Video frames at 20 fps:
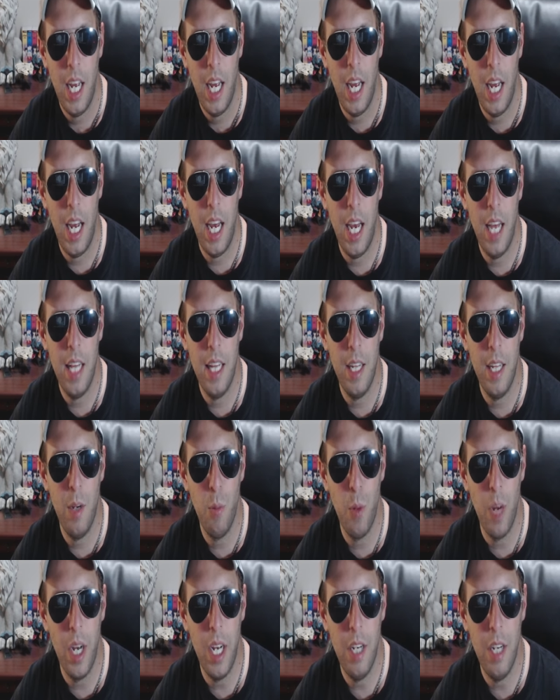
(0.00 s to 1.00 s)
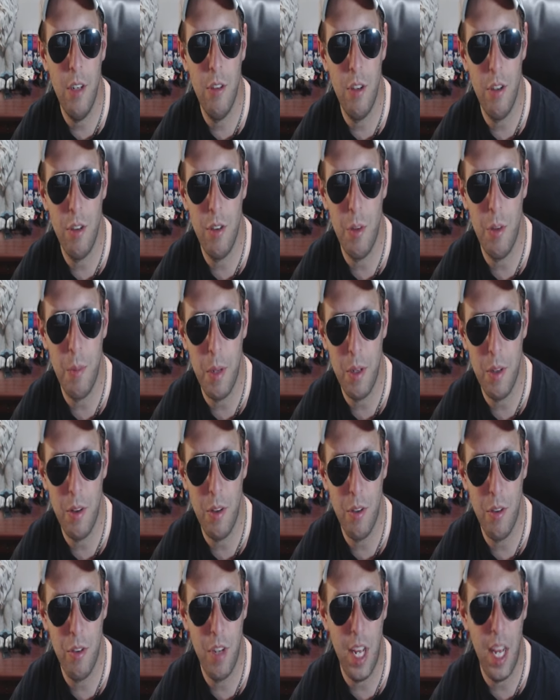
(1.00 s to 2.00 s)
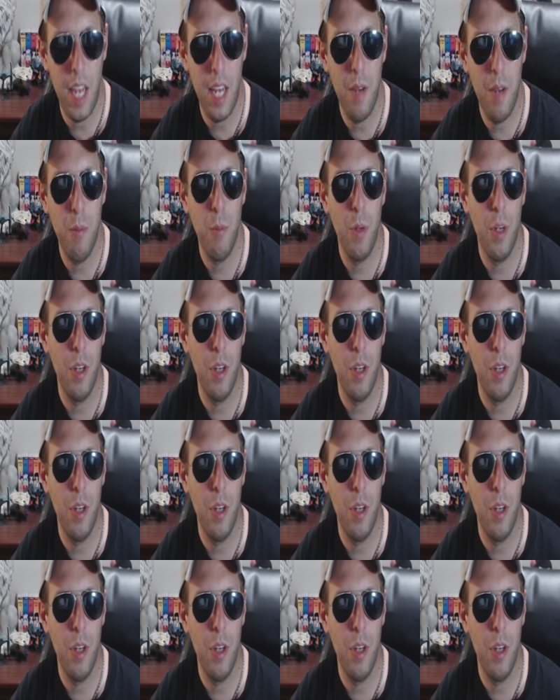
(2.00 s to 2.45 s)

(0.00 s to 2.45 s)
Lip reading: And they weighed just about the same,